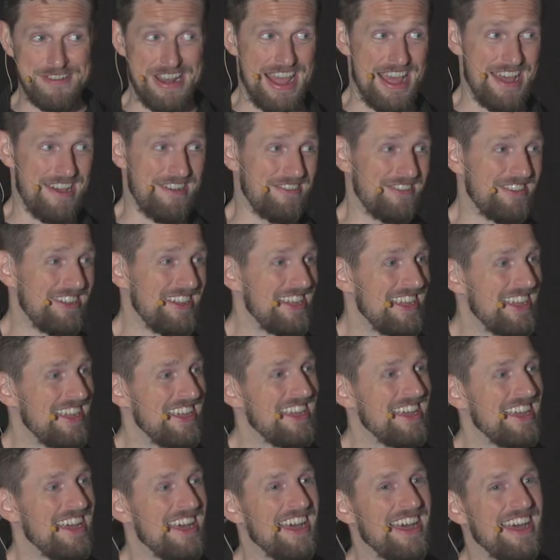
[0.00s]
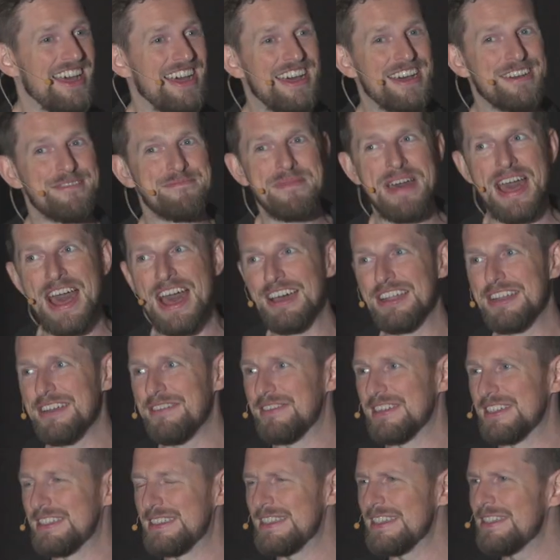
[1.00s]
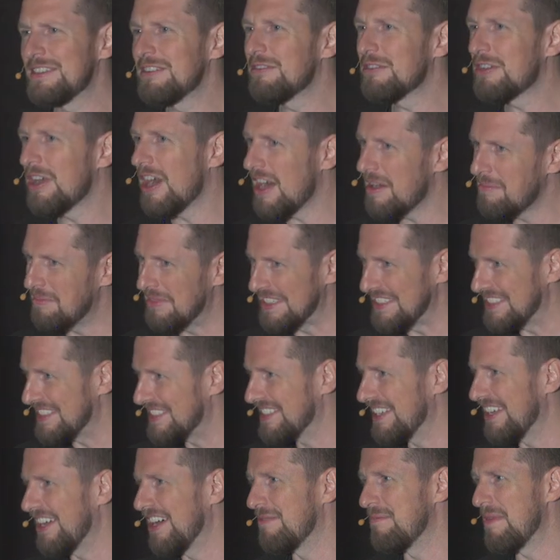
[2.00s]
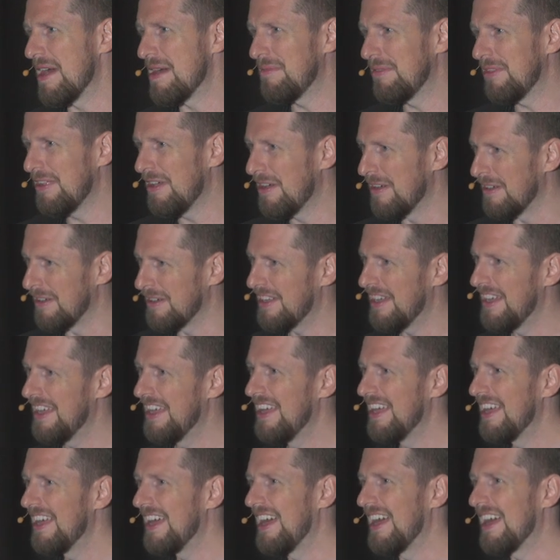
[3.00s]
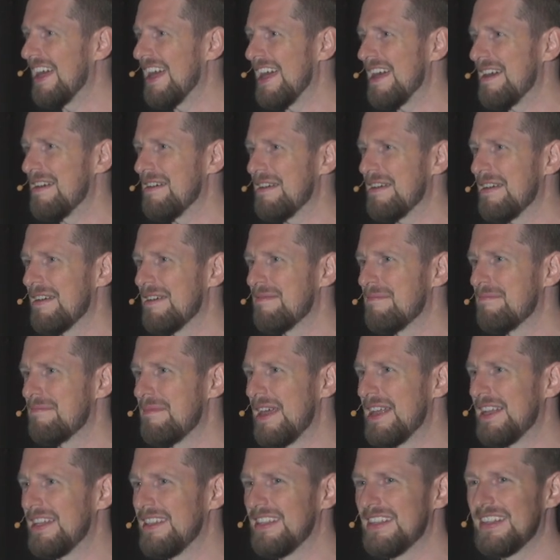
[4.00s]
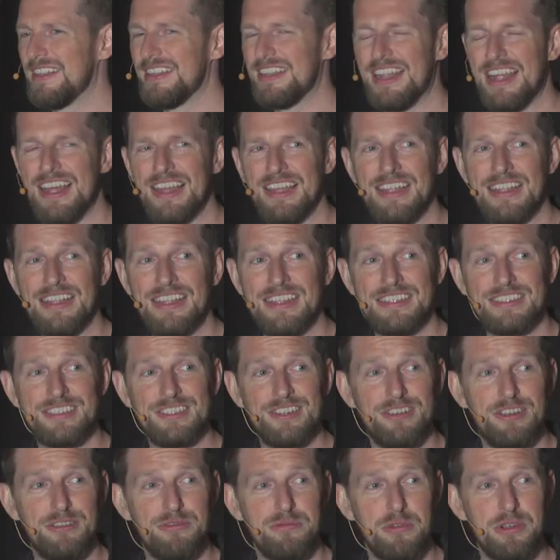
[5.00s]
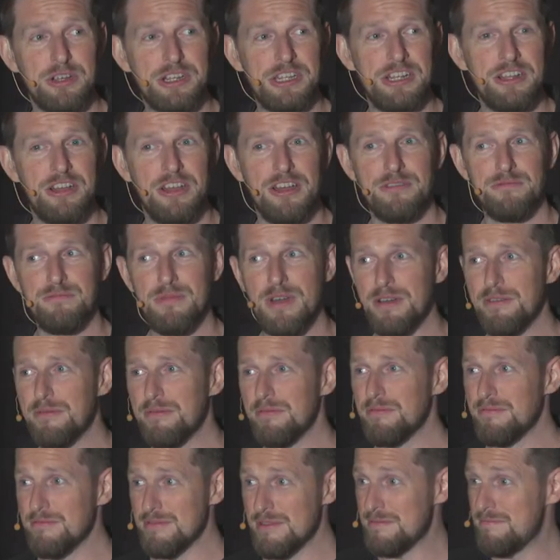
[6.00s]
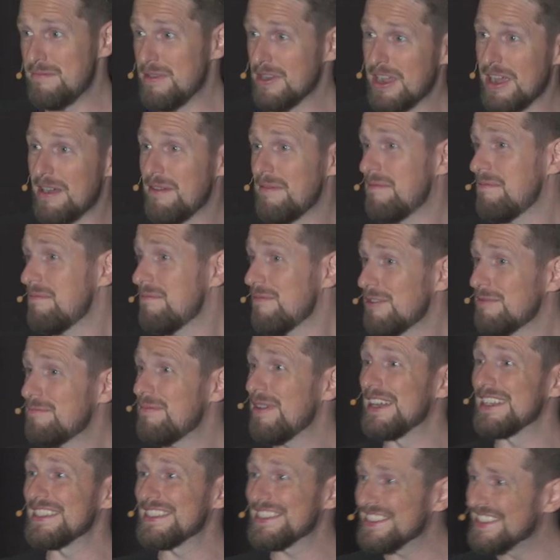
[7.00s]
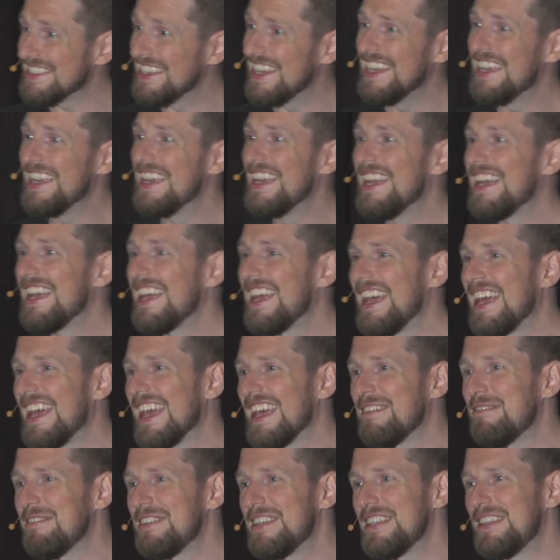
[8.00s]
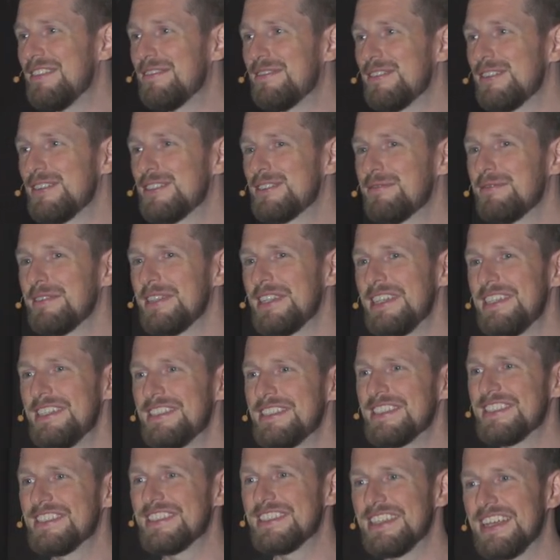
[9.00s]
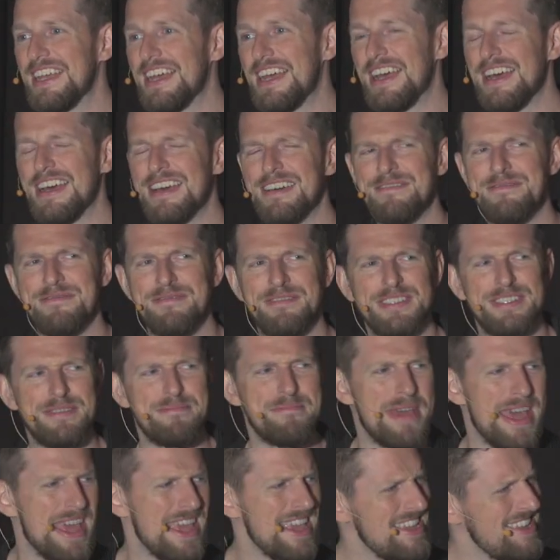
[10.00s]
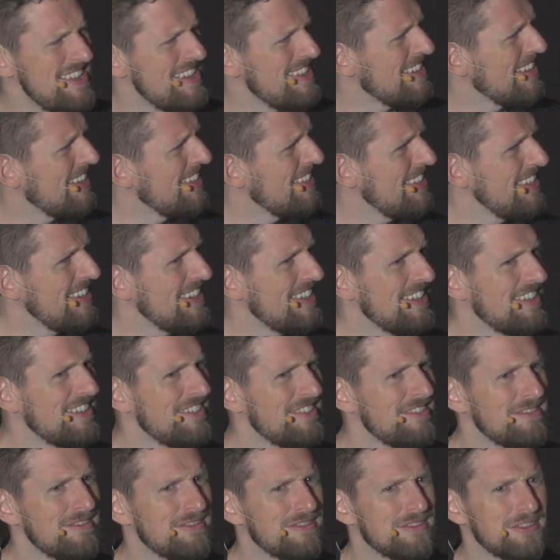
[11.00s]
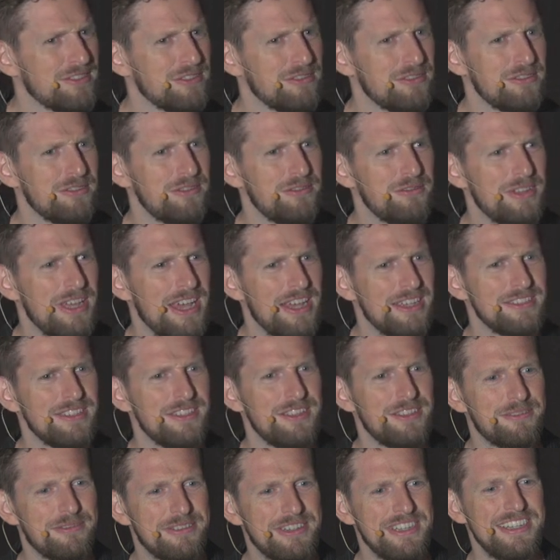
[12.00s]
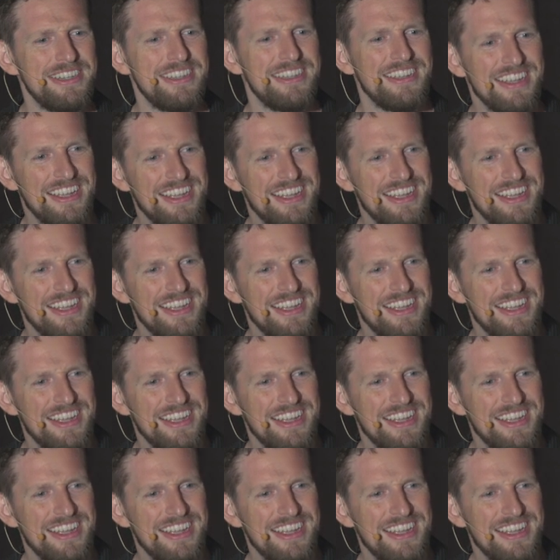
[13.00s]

now, um, out of a single comment on my blog, uh, Mike Little and I started working on what would become WordPress. And we did the first release, um, was it May? I think of 2003.